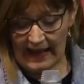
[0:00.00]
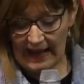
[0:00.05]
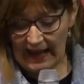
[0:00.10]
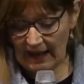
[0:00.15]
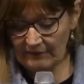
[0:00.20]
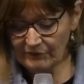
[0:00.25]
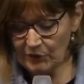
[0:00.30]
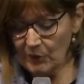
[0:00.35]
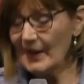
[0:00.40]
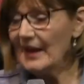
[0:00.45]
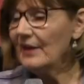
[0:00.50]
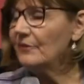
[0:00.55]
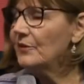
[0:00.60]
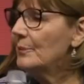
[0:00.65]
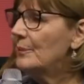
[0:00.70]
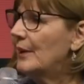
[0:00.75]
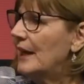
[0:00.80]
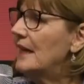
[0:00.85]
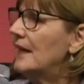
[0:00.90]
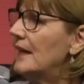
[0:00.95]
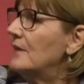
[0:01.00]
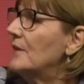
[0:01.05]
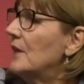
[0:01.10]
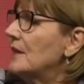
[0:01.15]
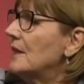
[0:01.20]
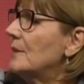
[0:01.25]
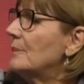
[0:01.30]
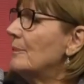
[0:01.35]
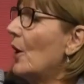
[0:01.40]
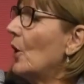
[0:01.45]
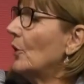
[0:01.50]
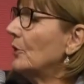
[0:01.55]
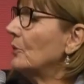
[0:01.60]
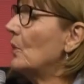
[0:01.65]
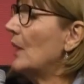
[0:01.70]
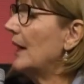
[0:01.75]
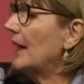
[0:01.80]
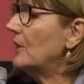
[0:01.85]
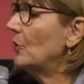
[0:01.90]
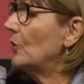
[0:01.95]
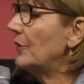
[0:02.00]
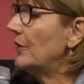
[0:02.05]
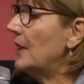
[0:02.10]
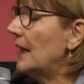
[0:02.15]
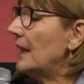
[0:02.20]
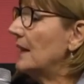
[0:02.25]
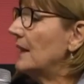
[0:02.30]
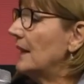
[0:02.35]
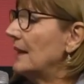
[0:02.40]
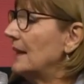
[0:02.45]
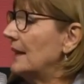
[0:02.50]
Have you ever been in the spot where you think,